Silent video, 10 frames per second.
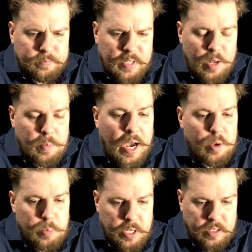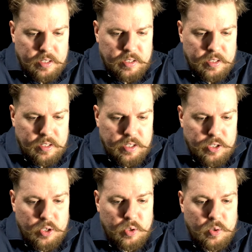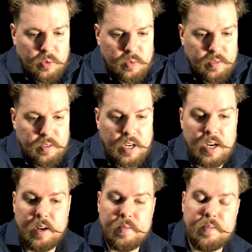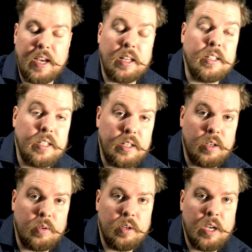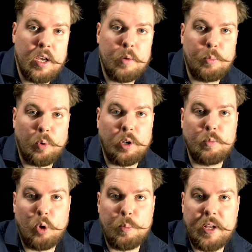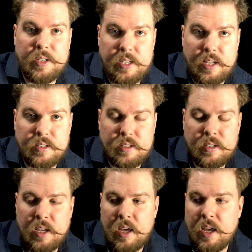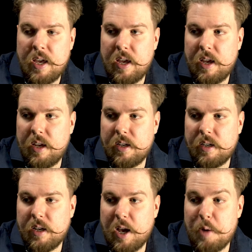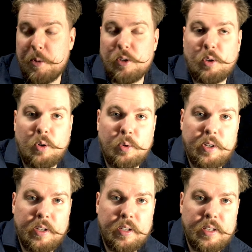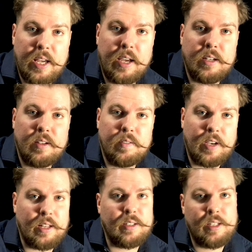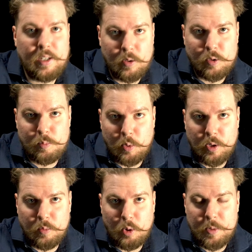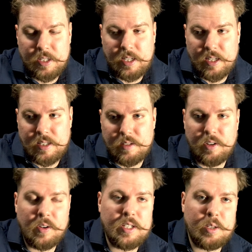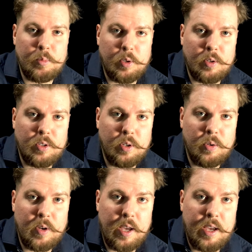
in my opinion, to Valentino, Born in Roma Intense. And I've been told that Valentino's Born in Roma Intense is very similar to